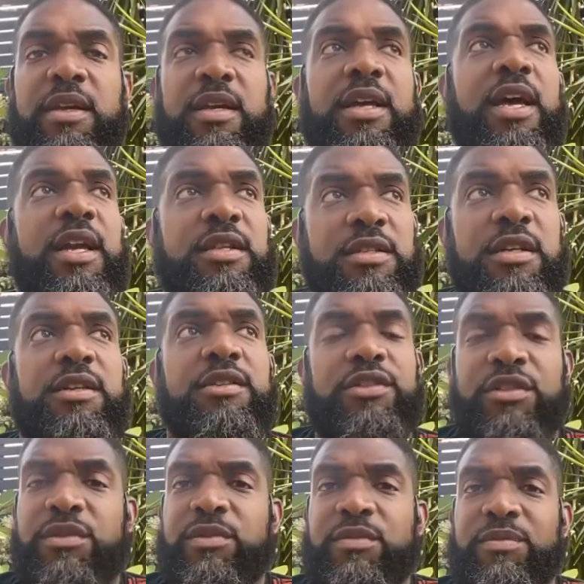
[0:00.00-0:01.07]
kind of tells
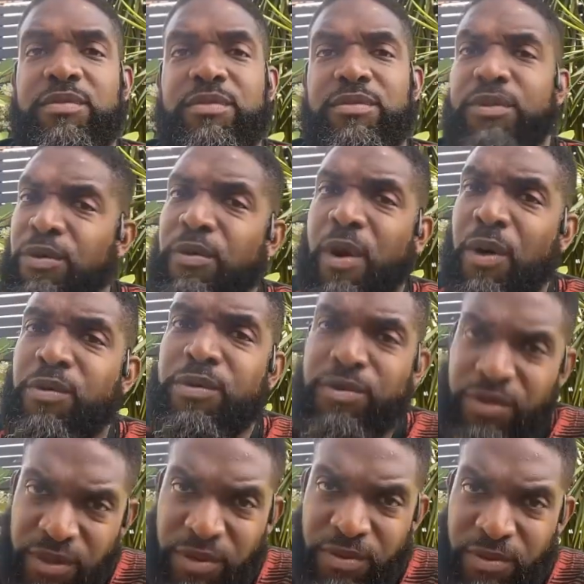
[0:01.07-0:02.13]
you who
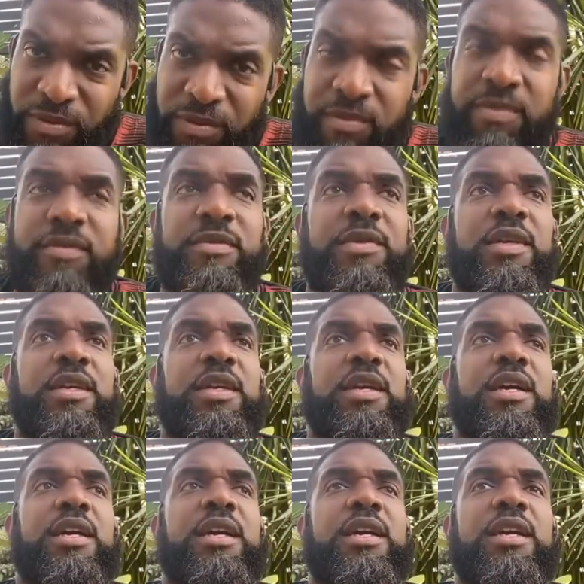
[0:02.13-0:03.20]
owns you.
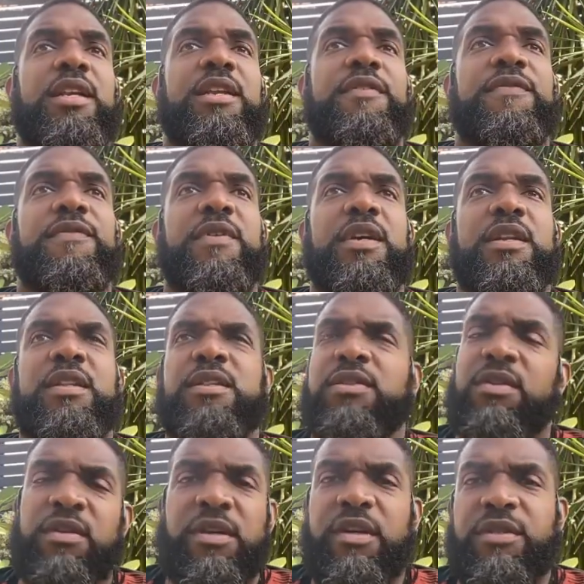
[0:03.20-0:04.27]
And if uh, there's
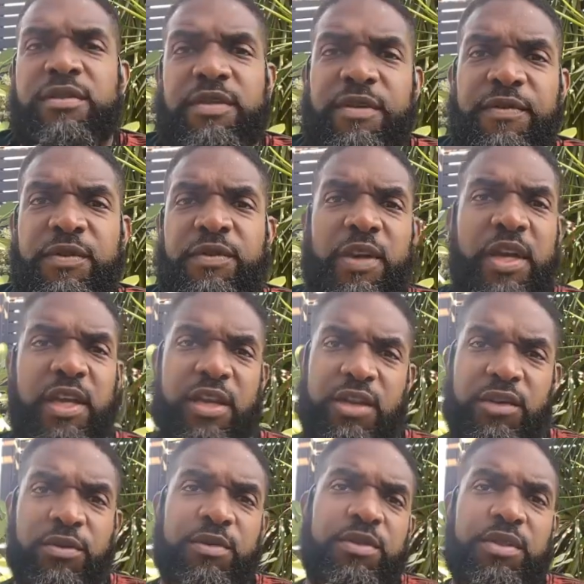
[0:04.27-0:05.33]
certain countries, if you try to get
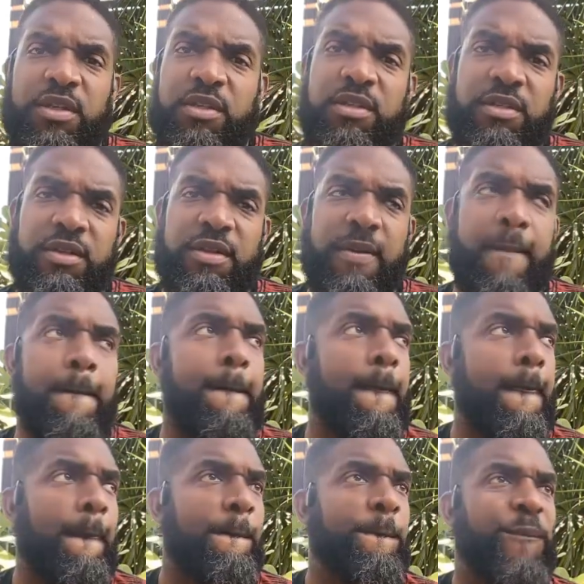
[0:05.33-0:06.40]
dual citizenship,
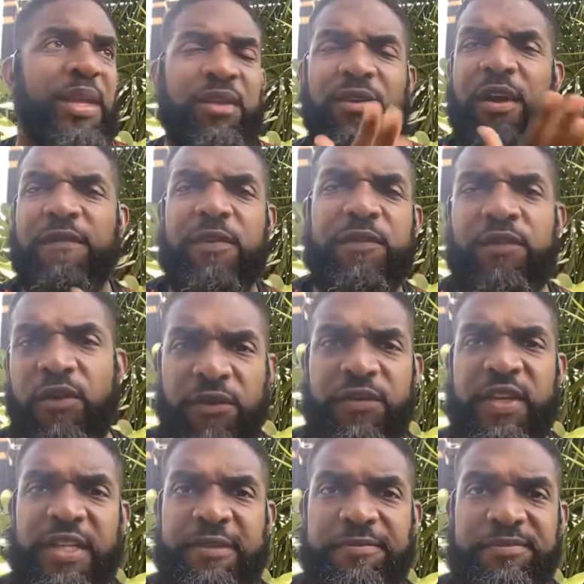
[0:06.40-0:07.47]
then you have to
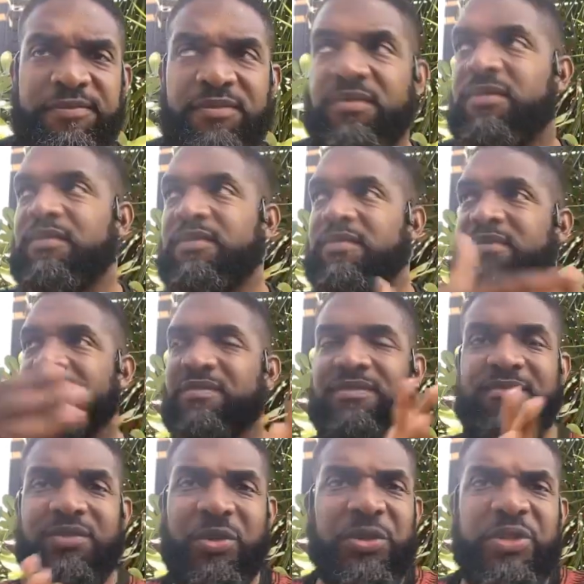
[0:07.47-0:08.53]
forfeit
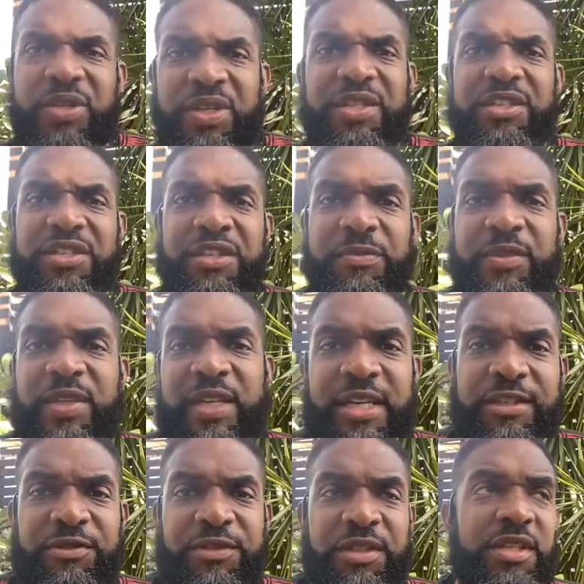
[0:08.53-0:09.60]
your citizenship to the
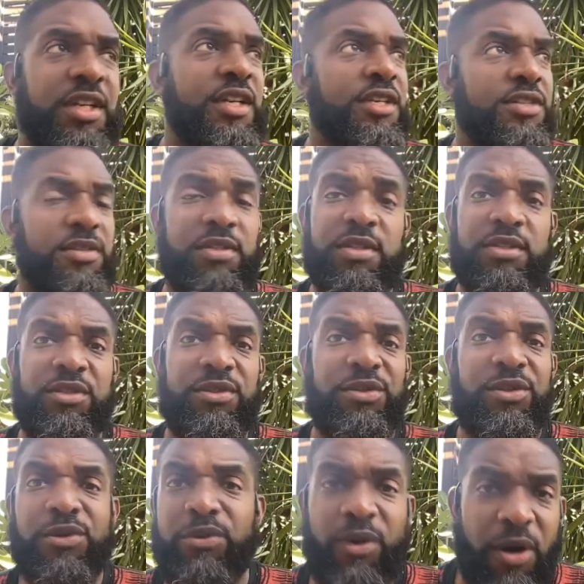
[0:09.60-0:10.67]
country. So just
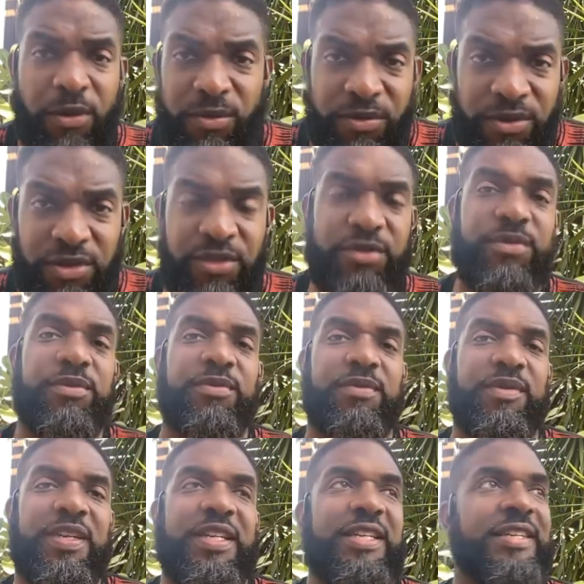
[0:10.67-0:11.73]
who owns you?
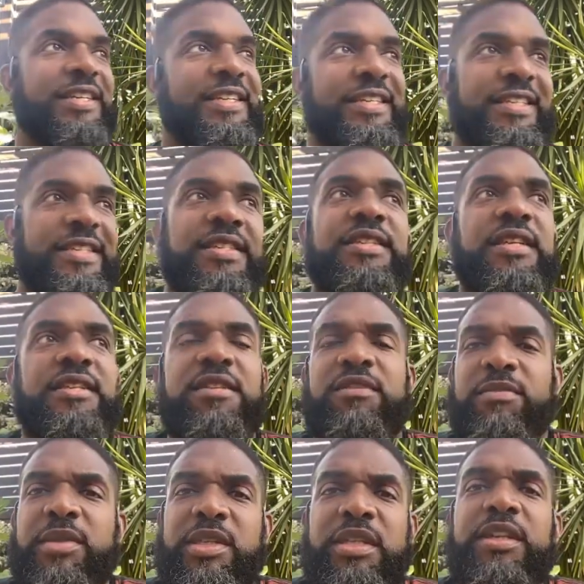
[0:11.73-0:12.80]
It, it just gets a
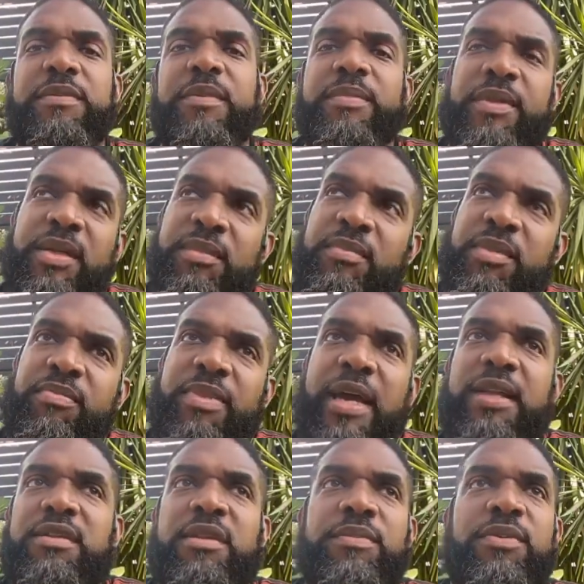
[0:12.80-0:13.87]
little bit deeper. But, but
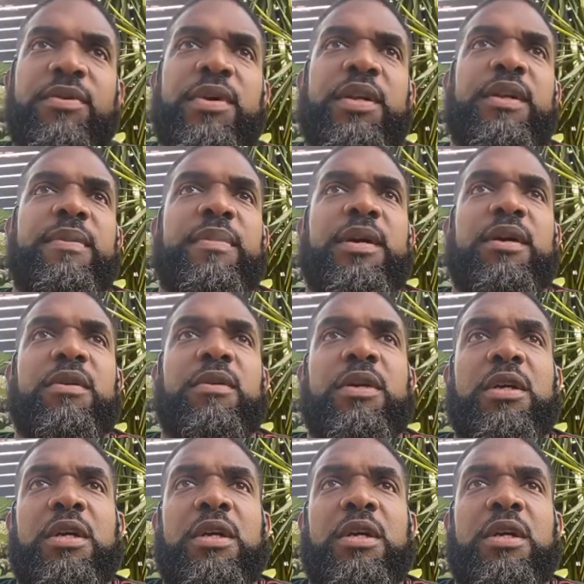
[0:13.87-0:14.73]
back to the point about